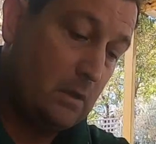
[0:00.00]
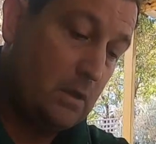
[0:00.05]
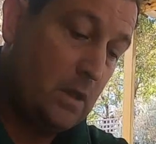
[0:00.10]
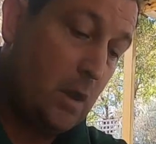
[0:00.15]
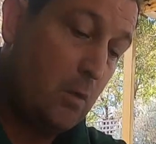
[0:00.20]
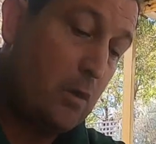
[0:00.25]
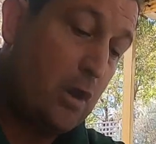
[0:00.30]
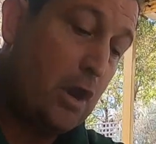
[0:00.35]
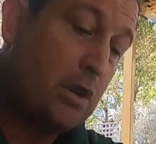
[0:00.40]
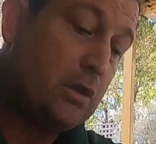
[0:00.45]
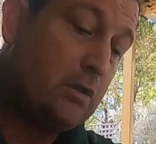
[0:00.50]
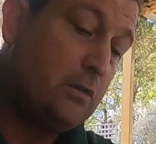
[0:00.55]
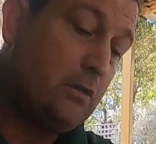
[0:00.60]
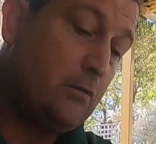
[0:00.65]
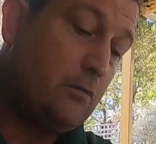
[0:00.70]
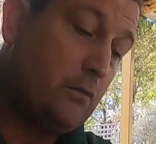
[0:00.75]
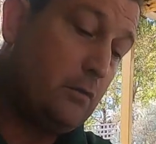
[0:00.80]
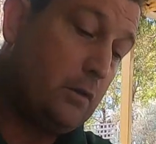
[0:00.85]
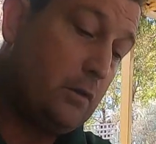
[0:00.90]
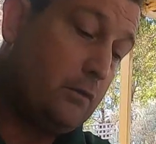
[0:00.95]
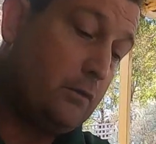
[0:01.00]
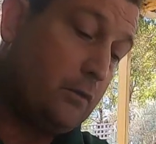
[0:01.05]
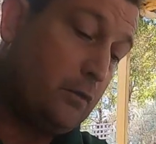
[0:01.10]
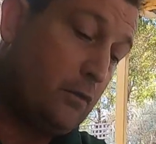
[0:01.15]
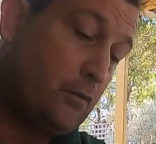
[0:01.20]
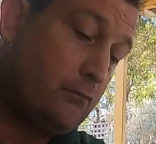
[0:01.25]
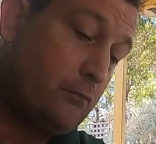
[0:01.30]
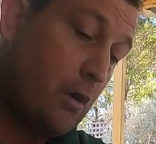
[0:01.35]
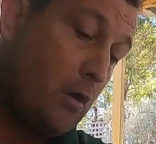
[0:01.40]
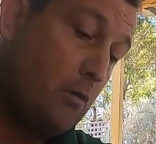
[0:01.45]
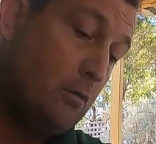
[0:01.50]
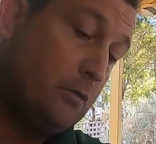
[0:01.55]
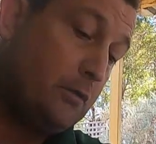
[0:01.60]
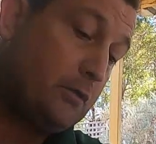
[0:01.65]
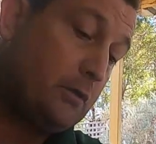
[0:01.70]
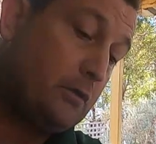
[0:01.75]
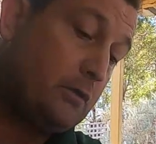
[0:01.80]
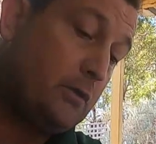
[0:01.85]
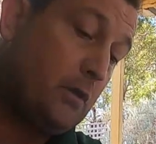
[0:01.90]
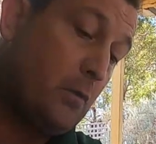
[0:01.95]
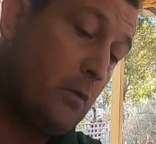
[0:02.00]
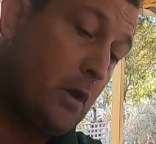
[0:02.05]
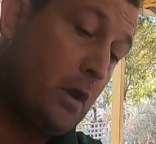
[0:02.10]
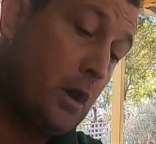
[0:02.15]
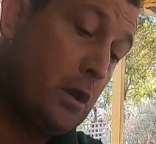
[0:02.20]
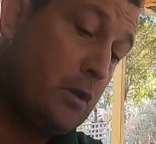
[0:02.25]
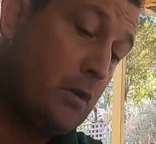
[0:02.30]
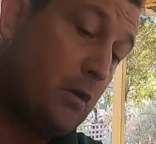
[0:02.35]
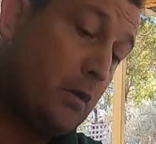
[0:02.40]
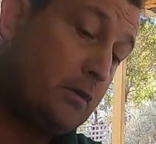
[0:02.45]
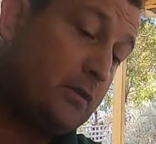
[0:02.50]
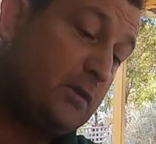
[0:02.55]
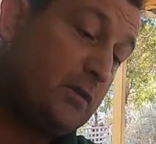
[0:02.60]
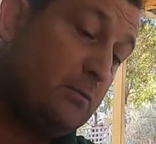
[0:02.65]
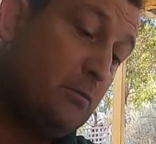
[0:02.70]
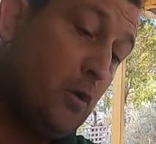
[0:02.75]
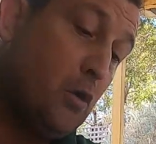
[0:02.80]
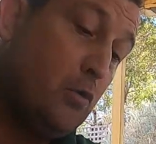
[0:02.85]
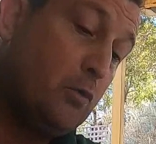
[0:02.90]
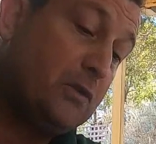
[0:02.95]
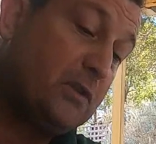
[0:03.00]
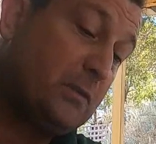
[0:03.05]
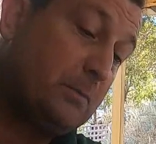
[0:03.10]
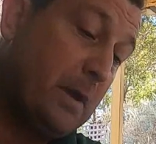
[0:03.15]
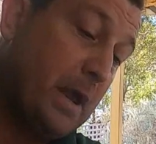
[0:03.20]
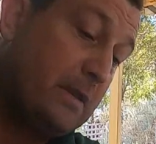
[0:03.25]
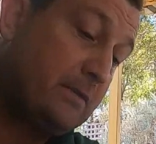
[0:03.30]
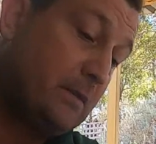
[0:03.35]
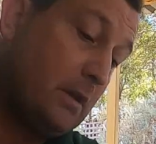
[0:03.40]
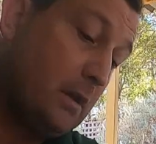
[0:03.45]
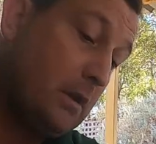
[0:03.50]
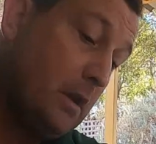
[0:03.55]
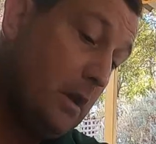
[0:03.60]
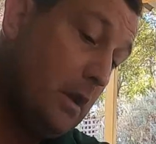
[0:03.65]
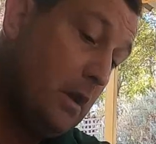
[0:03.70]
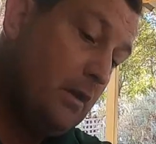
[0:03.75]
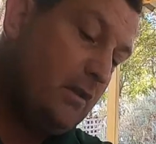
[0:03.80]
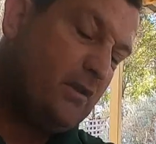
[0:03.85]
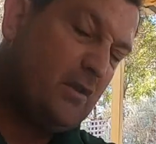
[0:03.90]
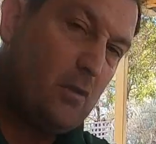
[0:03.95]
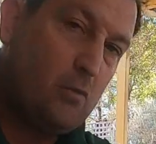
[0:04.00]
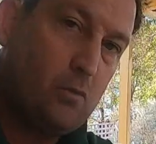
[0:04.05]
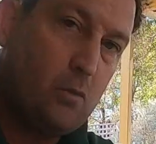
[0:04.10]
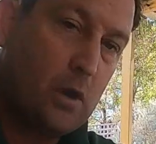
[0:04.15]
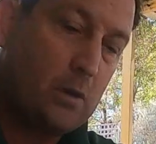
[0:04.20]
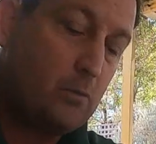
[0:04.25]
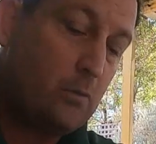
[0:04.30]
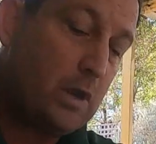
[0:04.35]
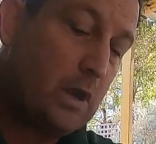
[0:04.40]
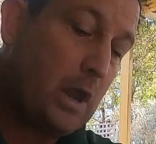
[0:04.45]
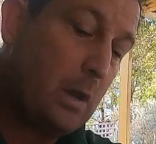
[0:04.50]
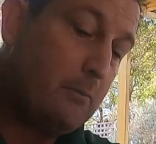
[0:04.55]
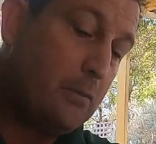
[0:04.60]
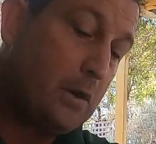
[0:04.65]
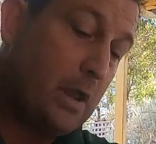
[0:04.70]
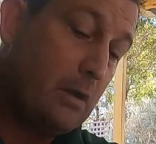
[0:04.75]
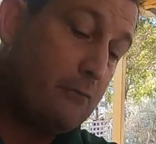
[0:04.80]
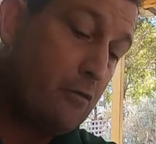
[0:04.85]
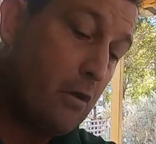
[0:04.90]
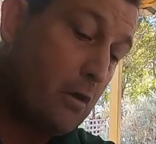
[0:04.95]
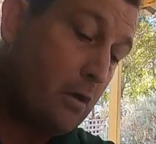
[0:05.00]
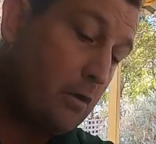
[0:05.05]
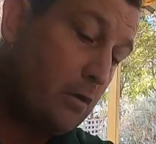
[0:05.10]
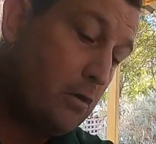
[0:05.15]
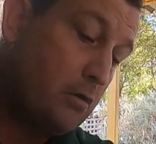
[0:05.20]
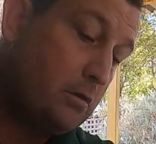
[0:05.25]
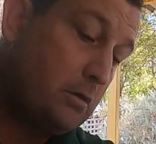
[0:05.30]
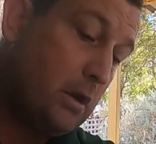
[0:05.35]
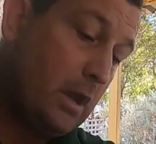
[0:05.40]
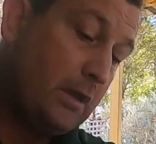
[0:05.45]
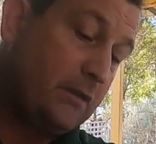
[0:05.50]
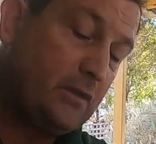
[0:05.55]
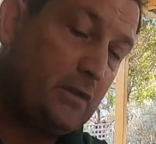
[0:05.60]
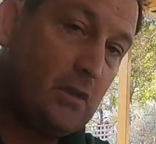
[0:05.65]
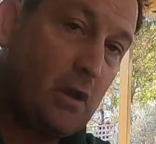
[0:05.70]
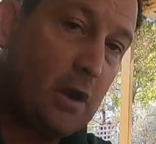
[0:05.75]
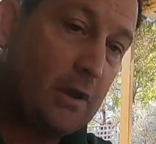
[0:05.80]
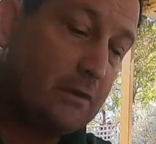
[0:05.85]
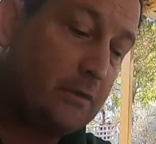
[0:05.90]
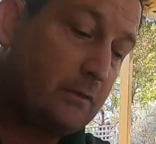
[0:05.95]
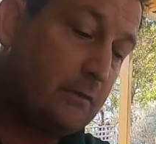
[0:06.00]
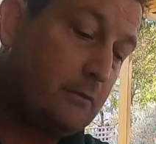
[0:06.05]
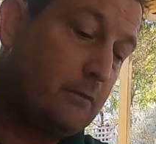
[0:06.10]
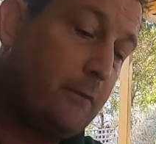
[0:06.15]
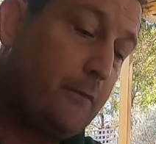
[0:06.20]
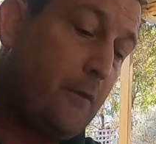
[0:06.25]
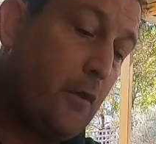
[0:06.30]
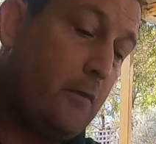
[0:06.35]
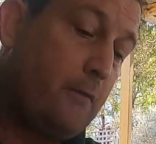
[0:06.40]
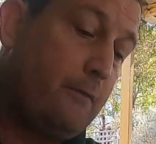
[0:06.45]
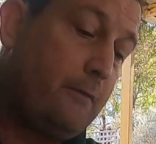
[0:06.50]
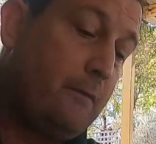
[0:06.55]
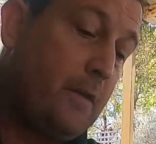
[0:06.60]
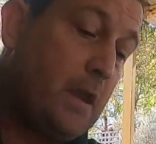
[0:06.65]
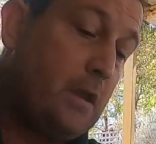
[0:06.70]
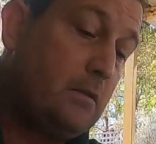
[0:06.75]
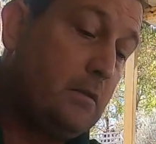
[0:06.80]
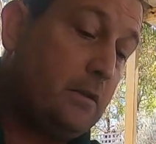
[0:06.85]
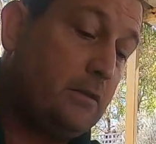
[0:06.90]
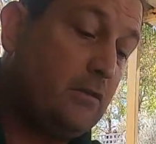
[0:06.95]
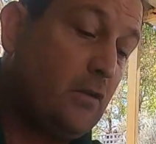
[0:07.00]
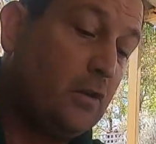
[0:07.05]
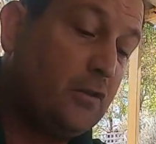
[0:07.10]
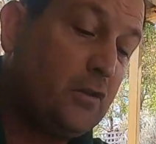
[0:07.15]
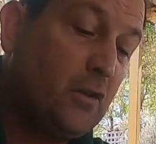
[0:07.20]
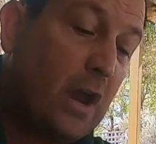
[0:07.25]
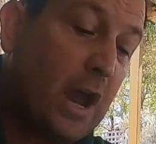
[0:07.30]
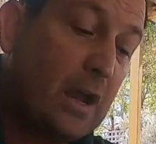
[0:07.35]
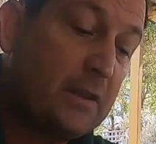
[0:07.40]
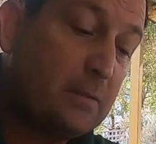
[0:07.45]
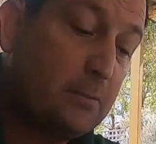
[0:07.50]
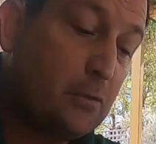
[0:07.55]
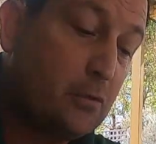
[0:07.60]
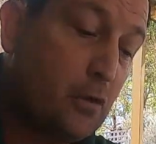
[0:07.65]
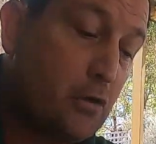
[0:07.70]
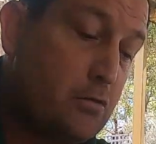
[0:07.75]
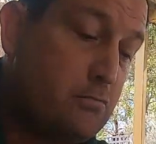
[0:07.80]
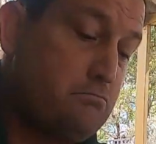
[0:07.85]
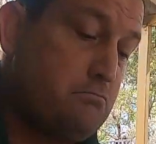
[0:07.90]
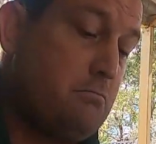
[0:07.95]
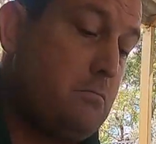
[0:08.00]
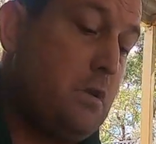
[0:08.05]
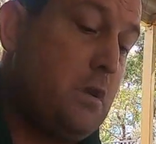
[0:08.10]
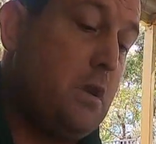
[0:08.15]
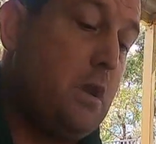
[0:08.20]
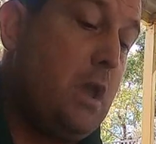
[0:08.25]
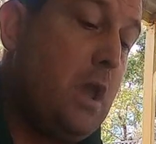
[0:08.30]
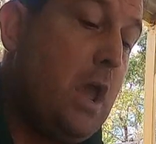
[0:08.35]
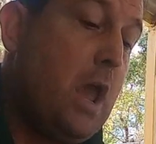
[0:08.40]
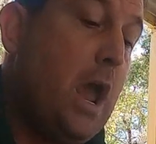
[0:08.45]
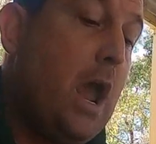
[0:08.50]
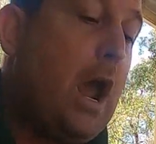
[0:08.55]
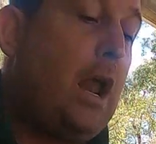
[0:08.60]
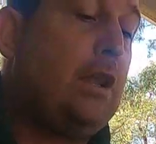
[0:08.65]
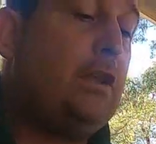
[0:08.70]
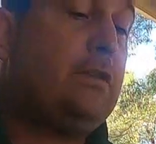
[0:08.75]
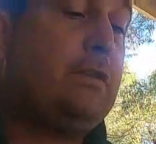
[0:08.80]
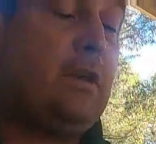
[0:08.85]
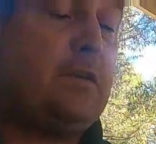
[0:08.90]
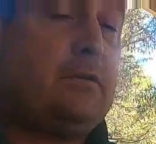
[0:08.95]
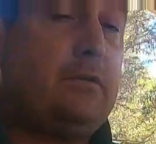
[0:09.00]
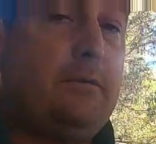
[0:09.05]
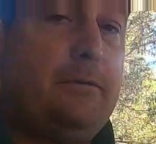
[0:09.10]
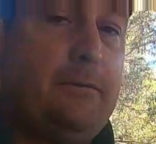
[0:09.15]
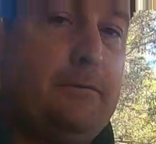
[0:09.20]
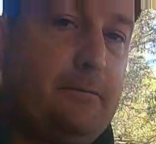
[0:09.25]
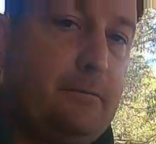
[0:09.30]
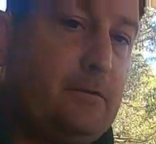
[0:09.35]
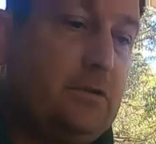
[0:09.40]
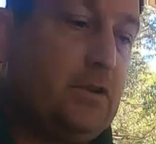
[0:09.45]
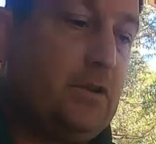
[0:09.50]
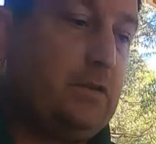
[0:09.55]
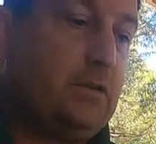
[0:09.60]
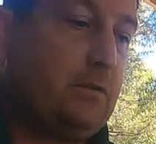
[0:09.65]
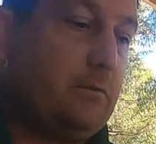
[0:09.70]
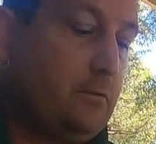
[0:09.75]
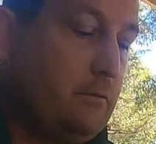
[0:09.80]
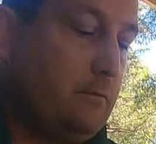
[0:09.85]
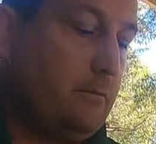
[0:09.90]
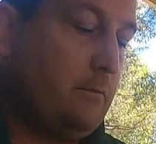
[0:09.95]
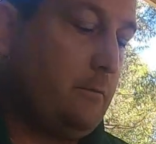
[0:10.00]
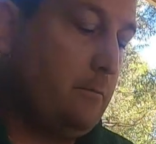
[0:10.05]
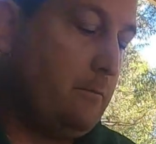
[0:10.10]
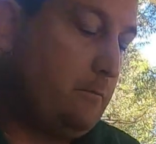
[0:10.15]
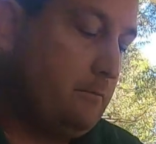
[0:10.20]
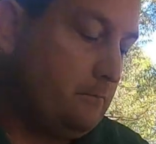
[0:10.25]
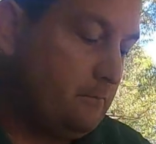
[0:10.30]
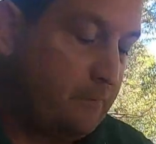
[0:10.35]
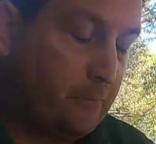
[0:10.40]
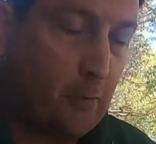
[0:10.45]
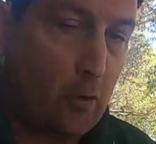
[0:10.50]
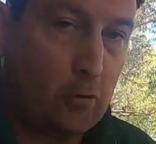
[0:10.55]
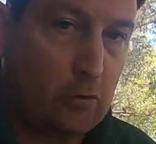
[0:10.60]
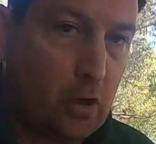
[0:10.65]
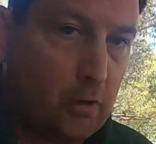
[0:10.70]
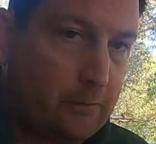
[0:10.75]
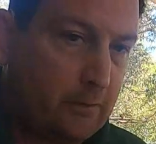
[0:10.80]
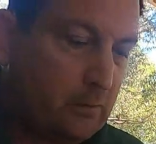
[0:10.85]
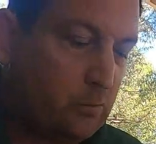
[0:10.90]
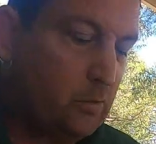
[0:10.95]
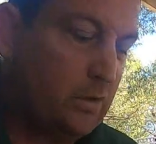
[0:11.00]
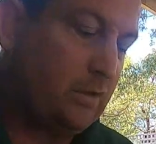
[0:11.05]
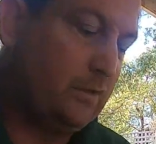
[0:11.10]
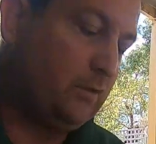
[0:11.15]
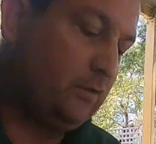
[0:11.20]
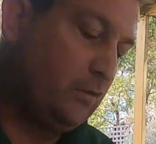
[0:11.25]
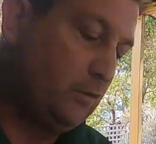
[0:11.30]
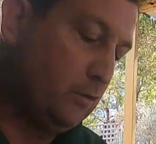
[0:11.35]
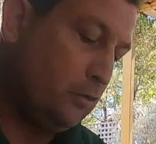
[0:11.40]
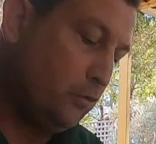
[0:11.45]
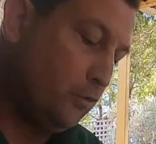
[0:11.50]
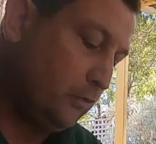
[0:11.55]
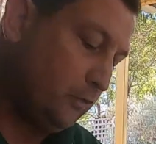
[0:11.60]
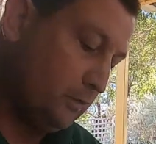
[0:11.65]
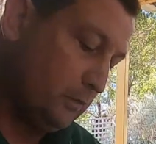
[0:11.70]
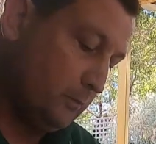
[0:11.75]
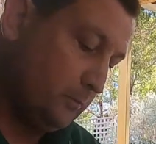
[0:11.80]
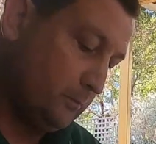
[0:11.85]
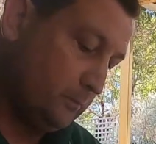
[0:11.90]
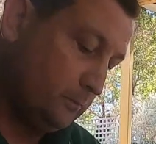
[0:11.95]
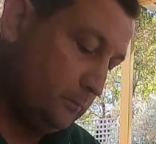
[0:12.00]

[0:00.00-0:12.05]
Now we only do it in 2 rolls, so we only got a small spacer. So when we put our rocket on, it's a nice firm fit. It's not too hard to put on, and it doesn't just fall off when it's too loose.